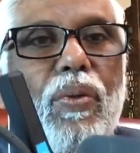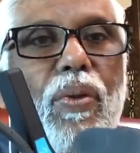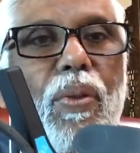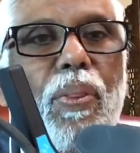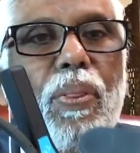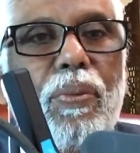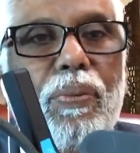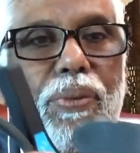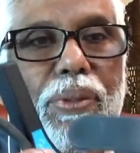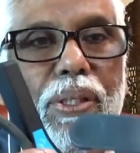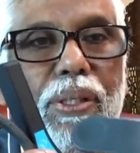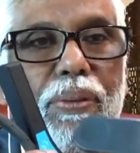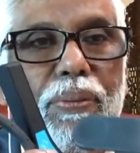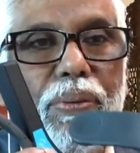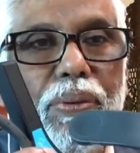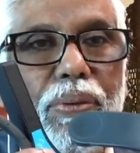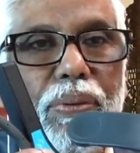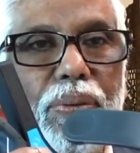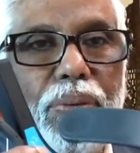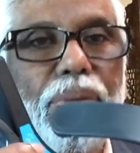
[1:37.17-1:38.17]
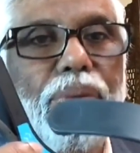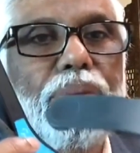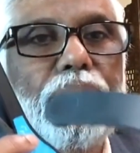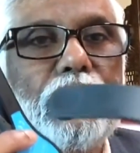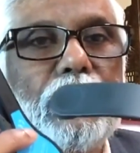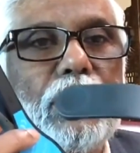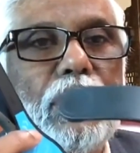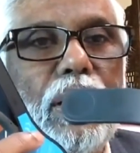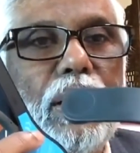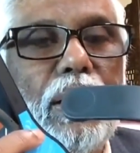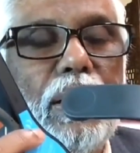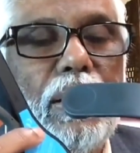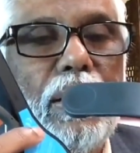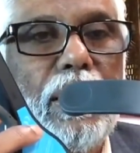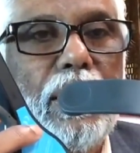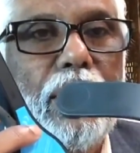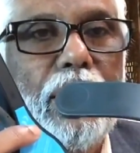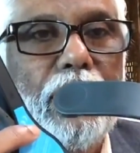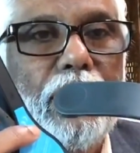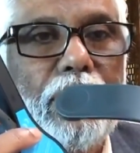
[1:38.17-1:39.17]
which I use, and
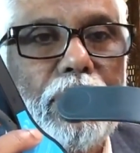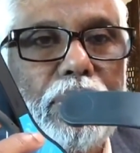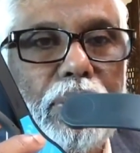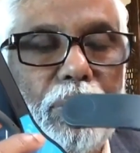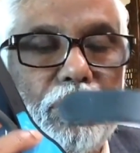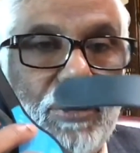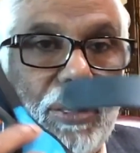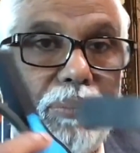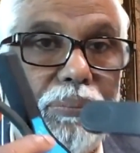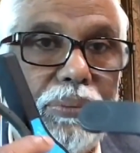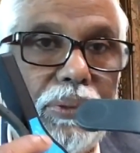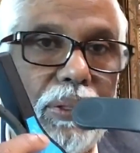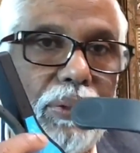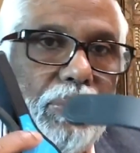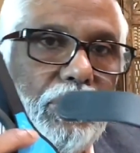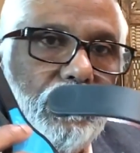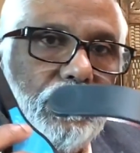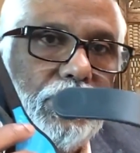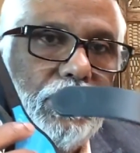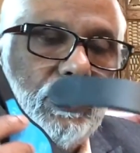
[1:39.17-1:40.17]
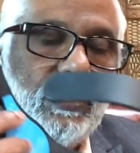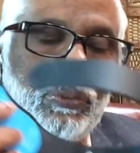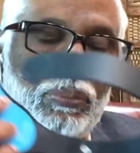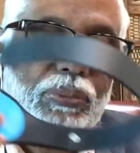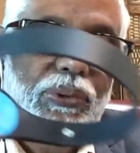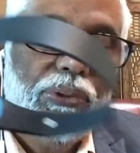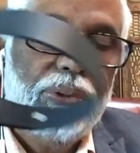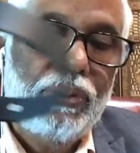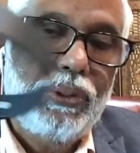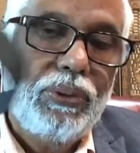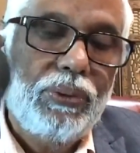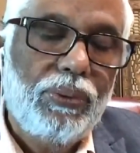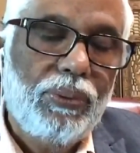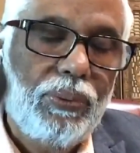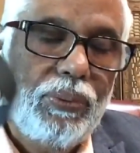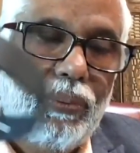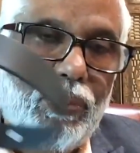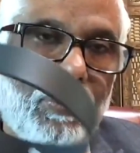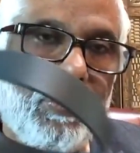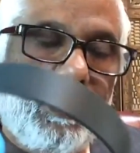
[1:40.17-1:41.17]
sometimes I use this machine
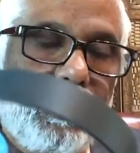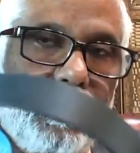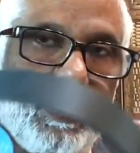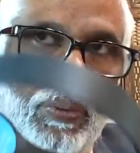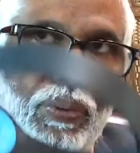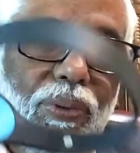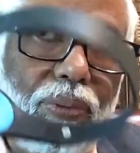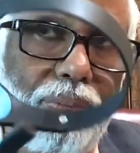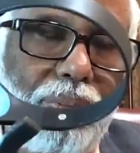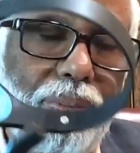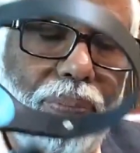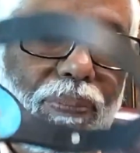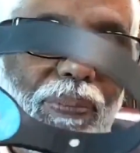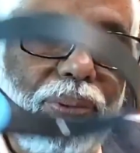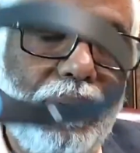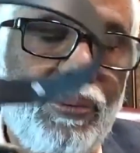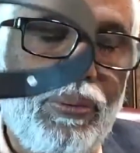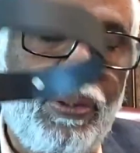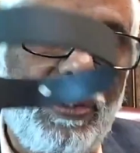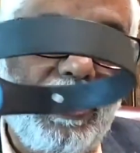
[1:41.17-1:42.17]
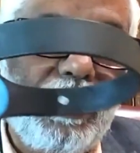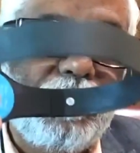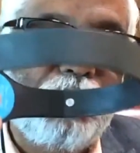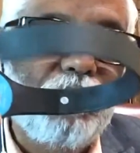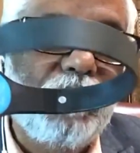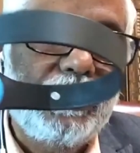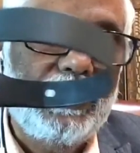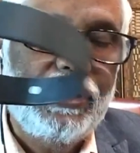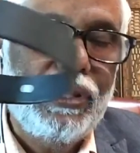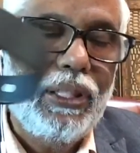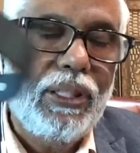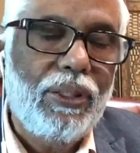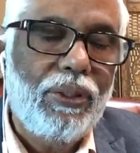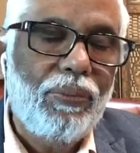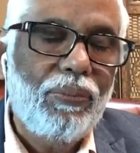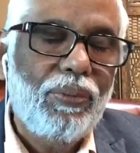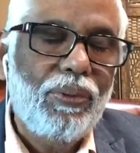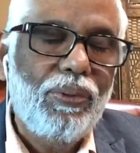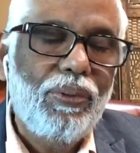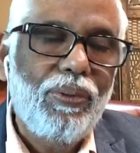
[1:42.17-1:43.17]
too. So if you put to this machine, you
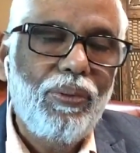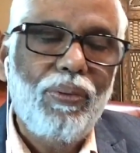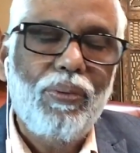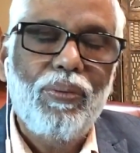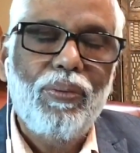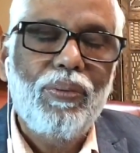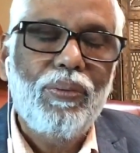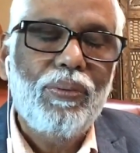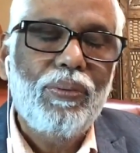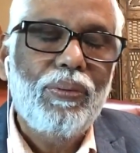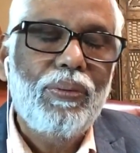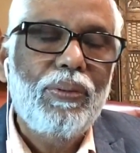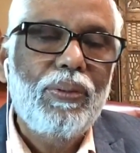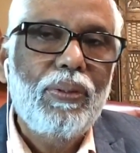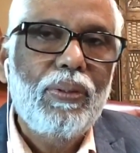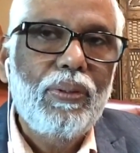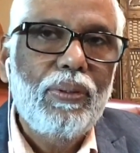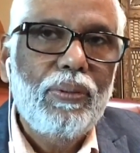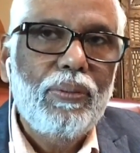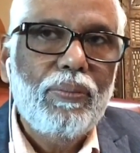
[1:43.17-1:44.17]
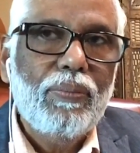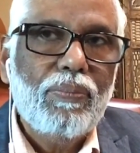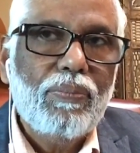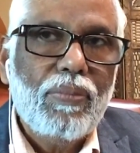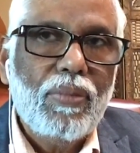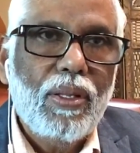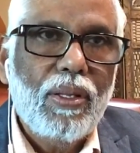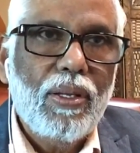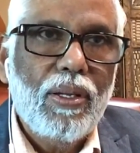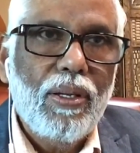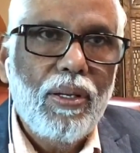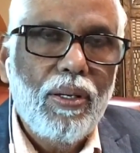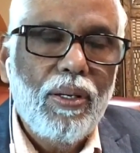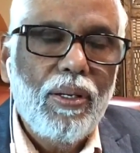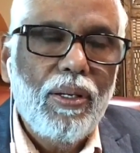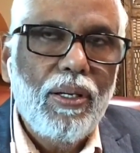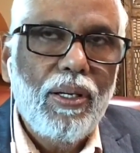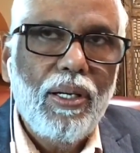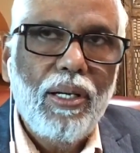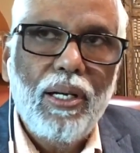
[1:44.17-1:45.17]
will know
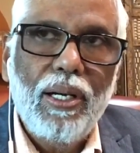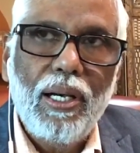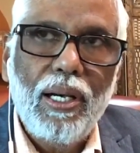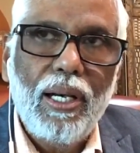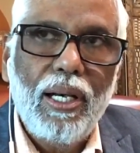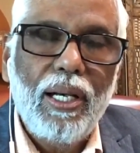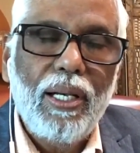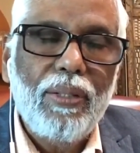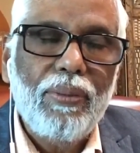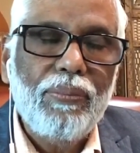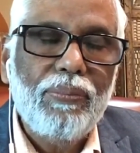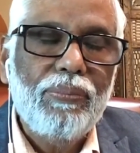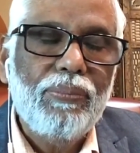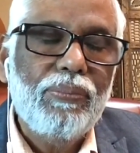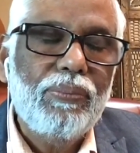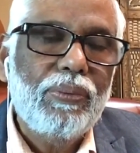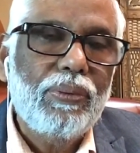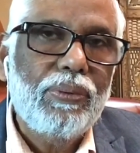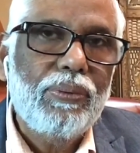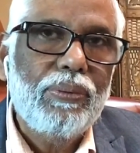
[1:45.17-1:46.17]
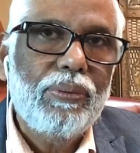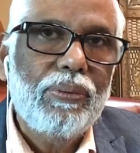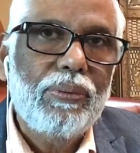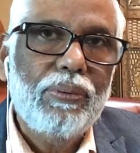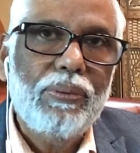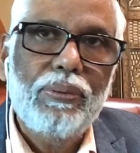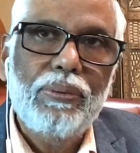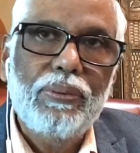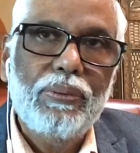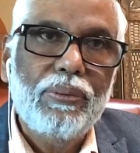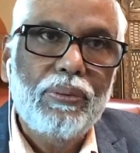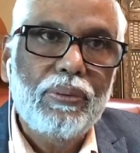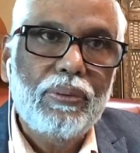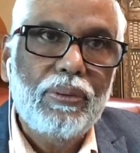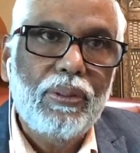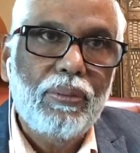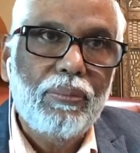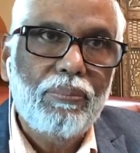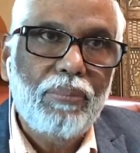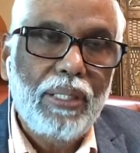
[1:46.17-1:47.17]
how
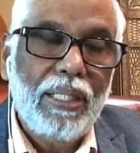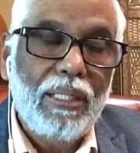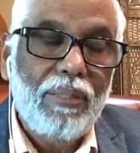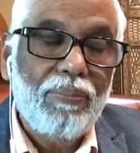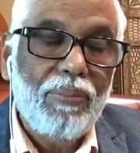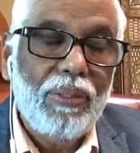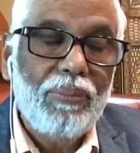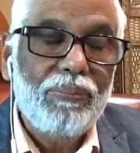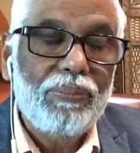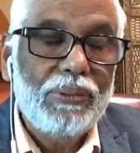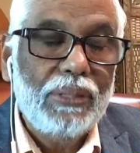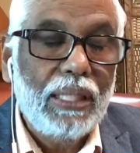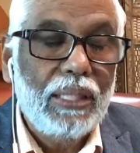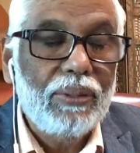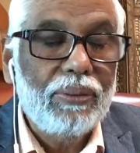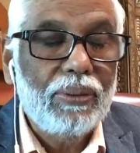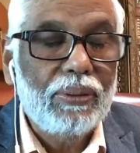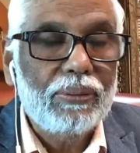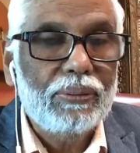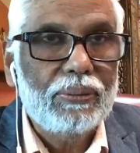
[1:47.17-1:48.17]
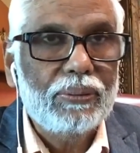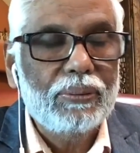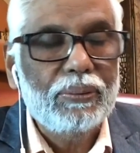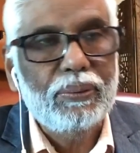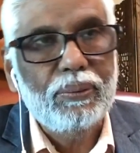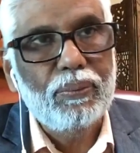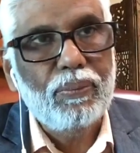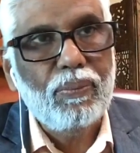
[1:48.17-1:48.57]
the brainwave changes.